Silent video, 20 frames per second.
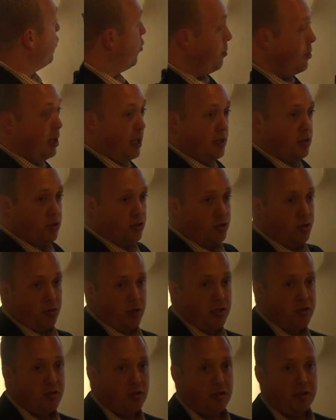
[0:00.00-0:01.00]
Formulations. So
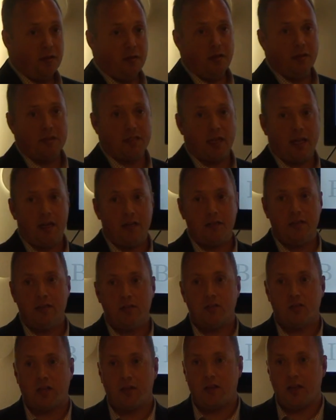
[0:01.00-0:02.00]
these are the
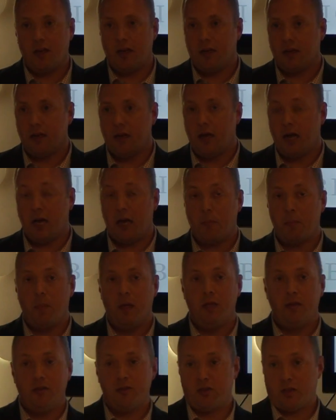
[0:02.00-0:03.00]
scientists, I think,
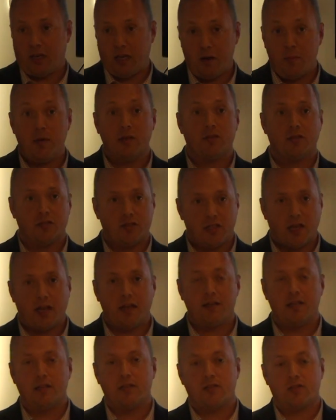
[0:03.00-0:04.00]
these are the chemists and
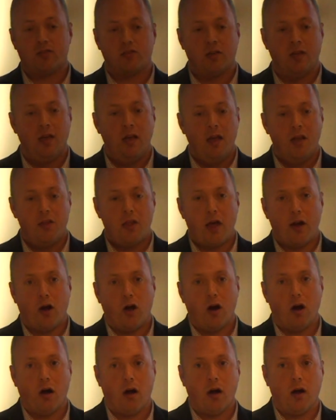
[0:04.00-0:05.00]
scientists that
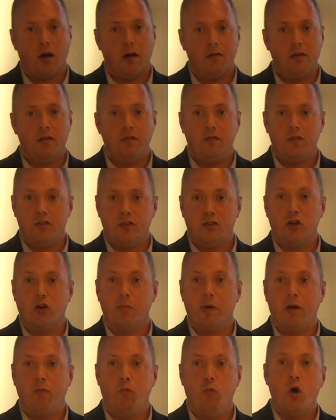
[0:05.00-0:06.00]
are
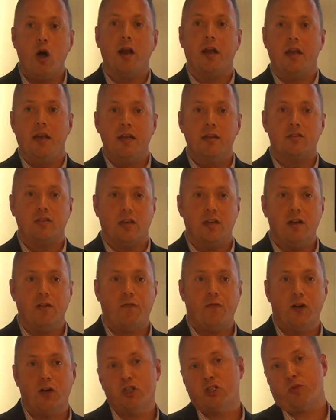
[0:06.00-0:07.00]
determining what is in a
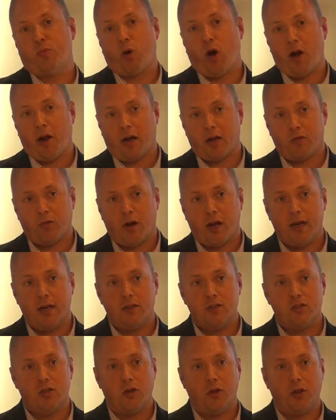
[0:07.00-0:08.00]
finished product, right?
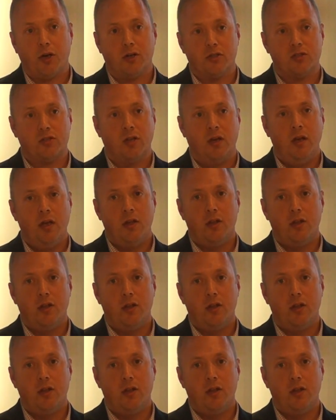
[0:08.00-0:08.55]
And so there's